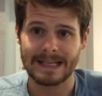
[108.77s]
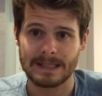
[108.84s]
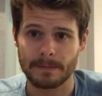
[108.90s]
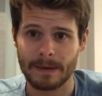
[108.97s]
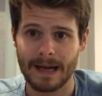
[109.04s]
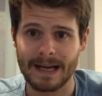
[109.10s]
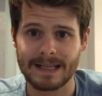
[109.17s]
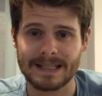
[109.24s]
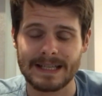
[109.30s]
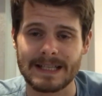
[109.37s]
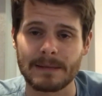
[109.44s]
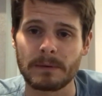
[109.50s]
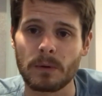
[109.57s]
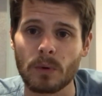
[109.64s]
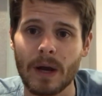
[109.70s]
Centre backs, it's
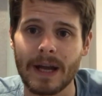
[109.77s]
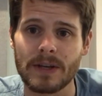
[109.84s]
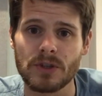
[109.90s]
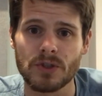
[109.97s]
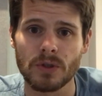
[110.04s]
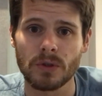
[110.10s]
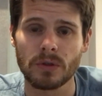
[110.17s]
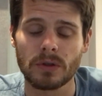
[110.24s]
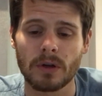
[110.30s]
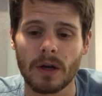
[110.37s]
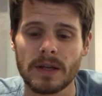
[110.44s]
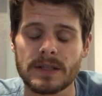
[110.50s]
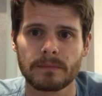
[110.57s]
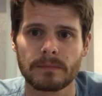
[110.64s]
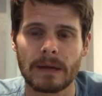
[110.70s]
going to be Ryan
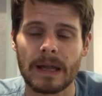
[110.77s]
Shawcross,